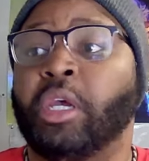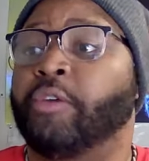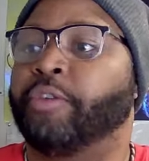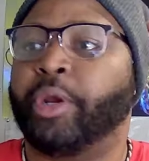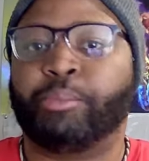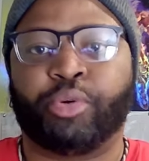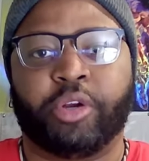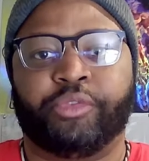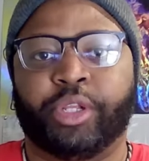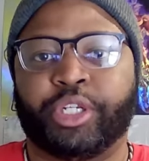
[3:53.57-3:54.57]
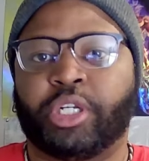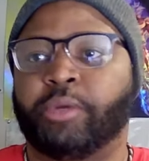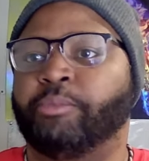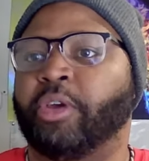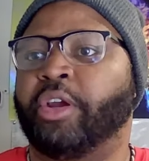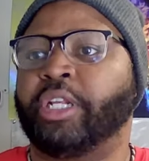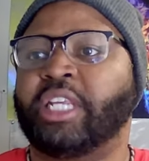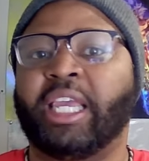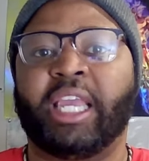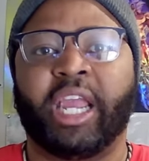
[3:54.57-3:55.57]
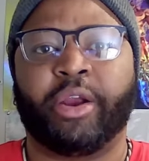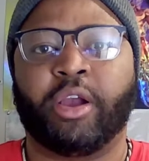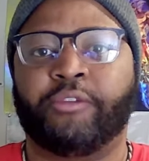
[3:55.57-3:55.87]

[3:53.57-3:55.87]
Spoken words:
Very privileged, very taken care of.